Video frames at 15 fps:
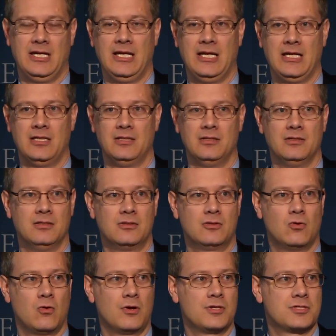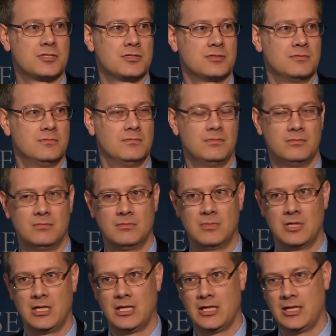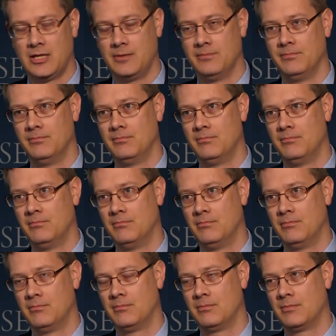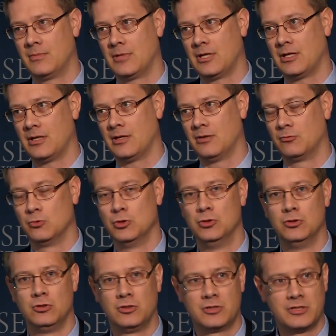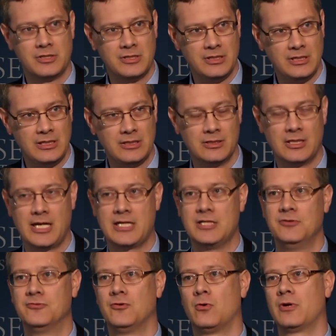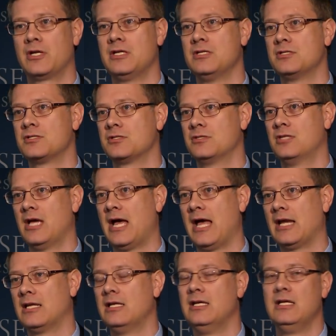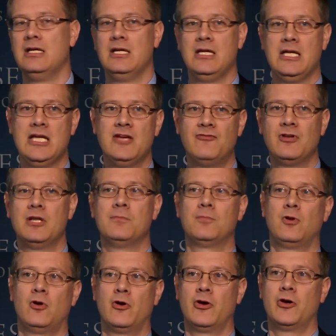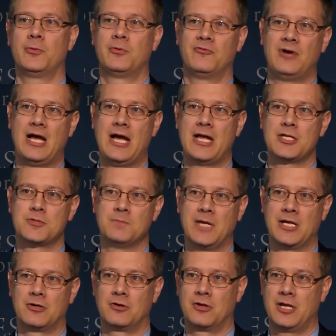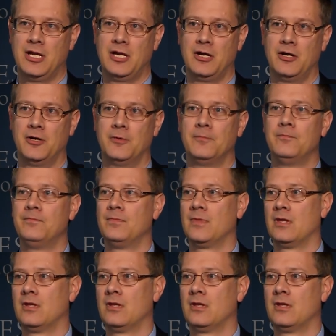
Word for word: And courts um, uh, ruled in the 1940s that if an employer provides medical care